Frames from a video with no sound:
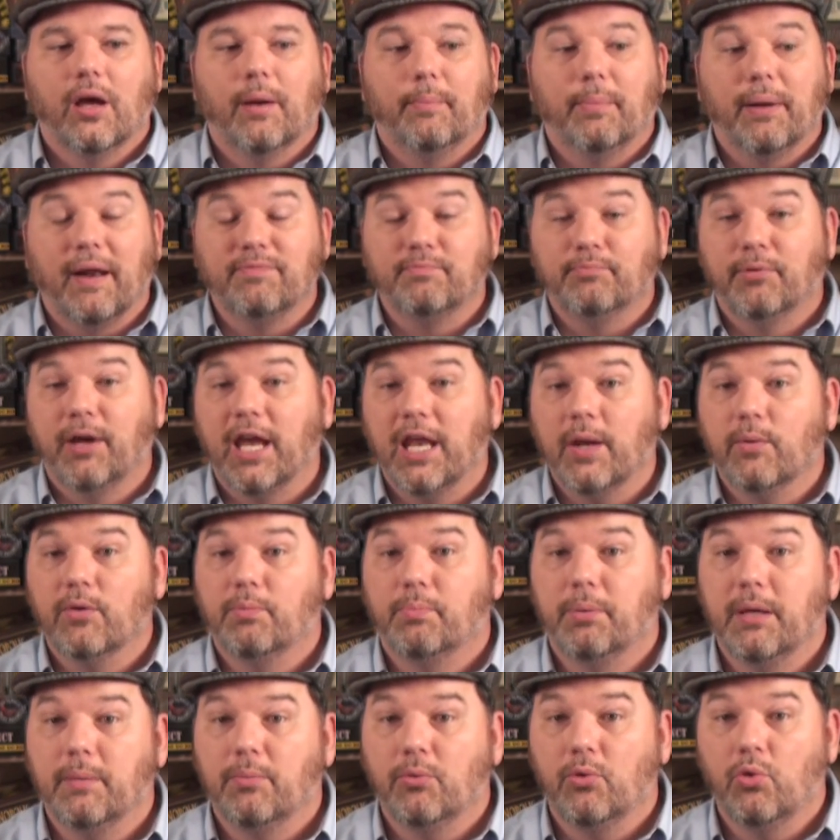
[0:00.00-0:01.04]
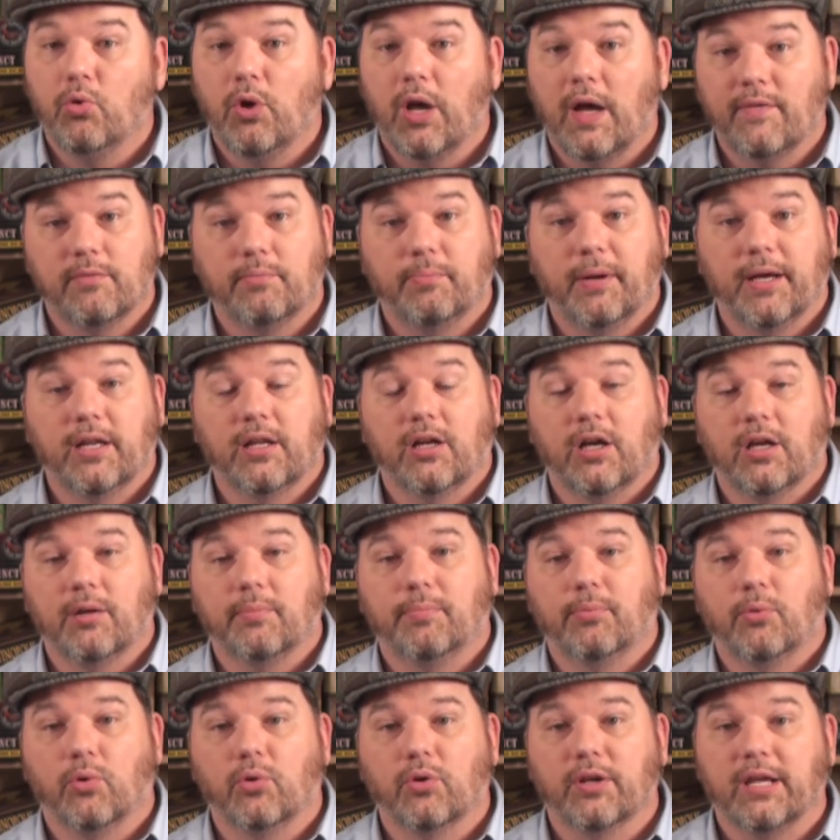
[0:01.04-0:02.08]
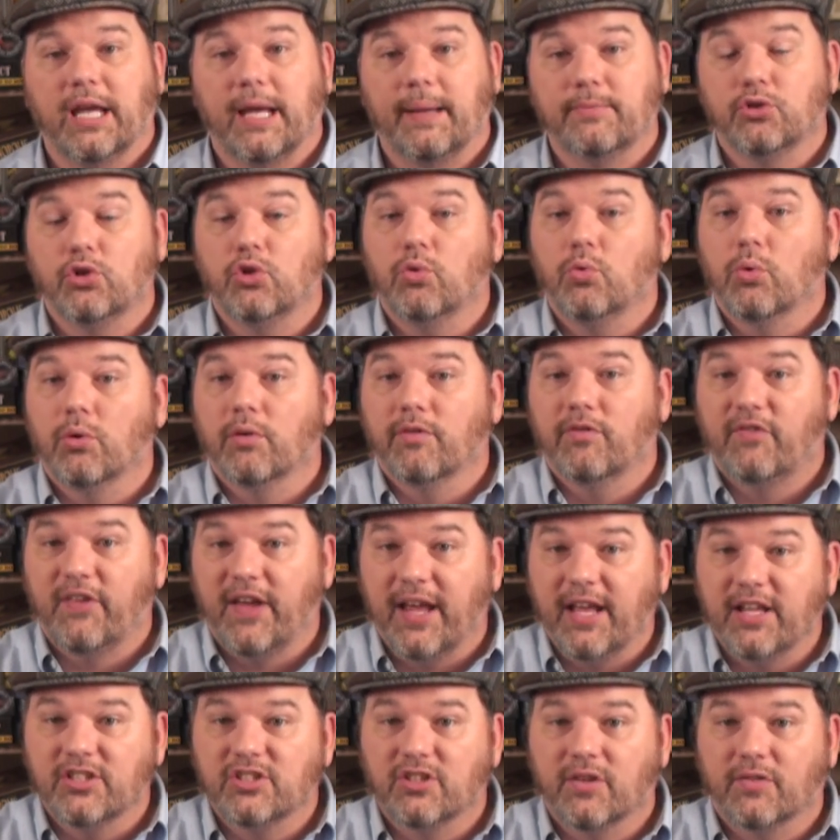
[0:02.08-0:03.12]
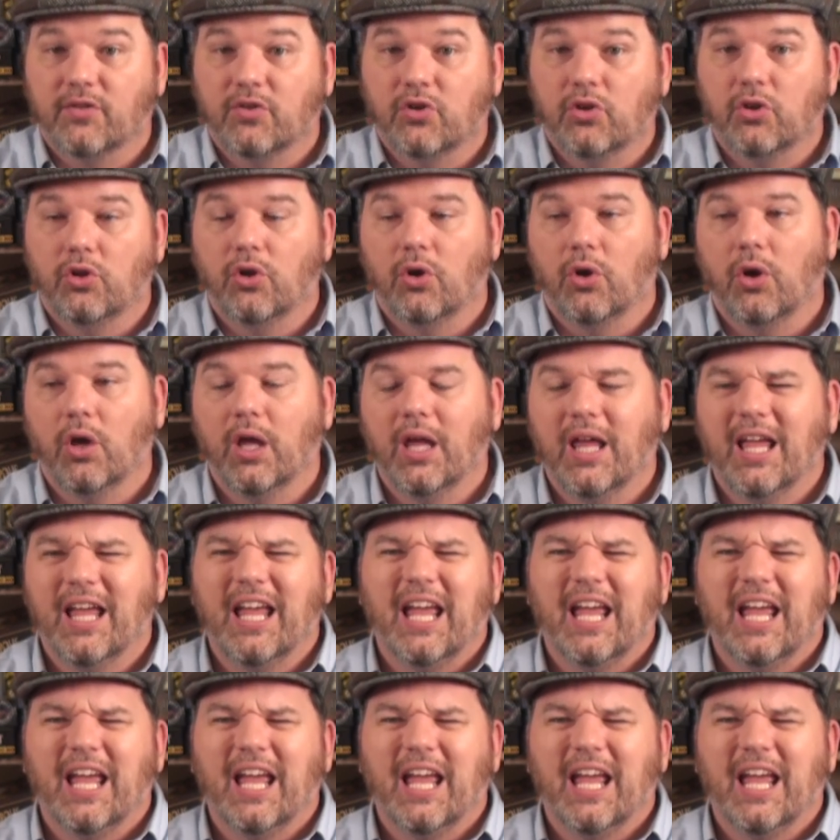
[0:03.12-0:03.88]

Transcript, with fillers: But I've played with people who haven't played a lot of board games who were fans of Clue,